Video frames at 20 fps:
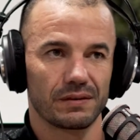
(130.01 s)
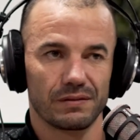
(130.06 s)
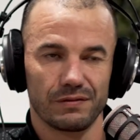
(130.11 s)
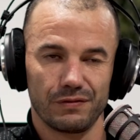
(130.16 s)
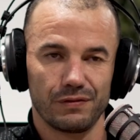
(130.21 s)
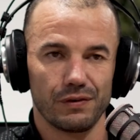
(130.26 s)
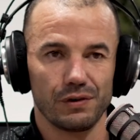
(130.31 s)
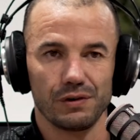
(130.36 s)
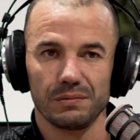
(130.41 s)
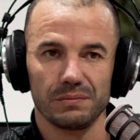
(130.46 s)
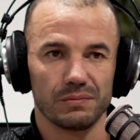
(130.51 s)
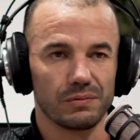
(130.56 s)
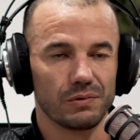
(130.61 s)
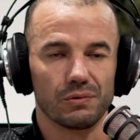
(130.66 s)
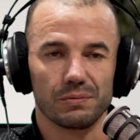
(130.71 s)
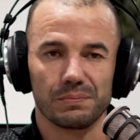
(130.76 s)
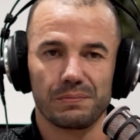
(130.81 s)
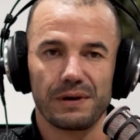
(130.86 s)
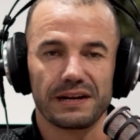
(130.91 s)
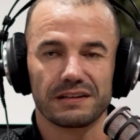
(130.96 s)
firm
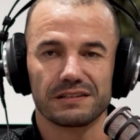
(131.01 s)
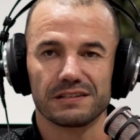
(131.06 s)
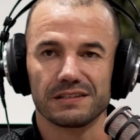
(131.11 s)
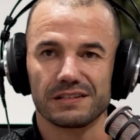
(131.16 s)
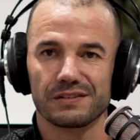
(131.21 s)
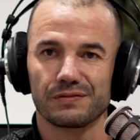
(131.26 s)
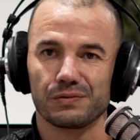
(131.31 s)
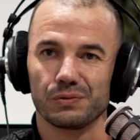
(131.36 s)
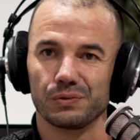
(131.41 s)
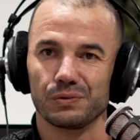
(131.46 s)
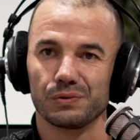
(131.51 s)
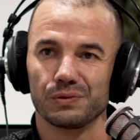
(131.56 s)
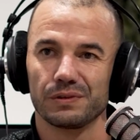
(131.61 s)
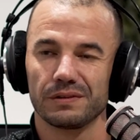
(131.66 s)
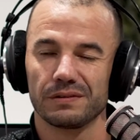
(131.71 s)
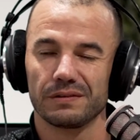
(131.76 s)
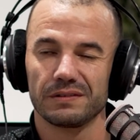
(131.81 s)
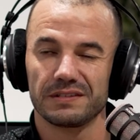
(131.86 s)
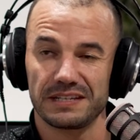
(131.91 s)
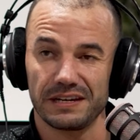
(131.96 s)
or practice for
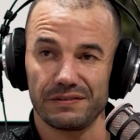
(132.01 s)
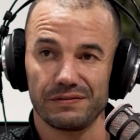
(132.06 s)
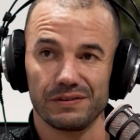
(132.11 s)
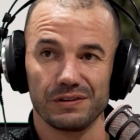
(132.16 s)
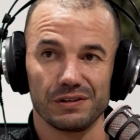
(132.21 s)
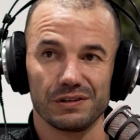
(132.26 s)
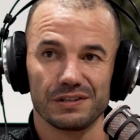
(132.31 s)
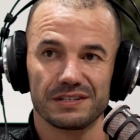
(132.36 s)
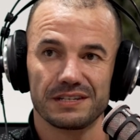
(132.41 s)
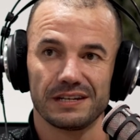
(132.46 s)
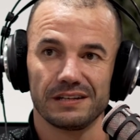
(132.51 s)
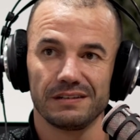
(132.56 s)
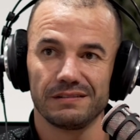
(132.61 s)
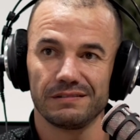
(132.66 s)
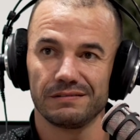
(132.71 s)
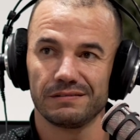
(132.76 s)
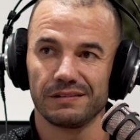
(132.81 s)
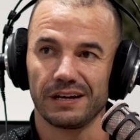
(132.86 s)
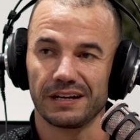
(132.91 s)
seven years now.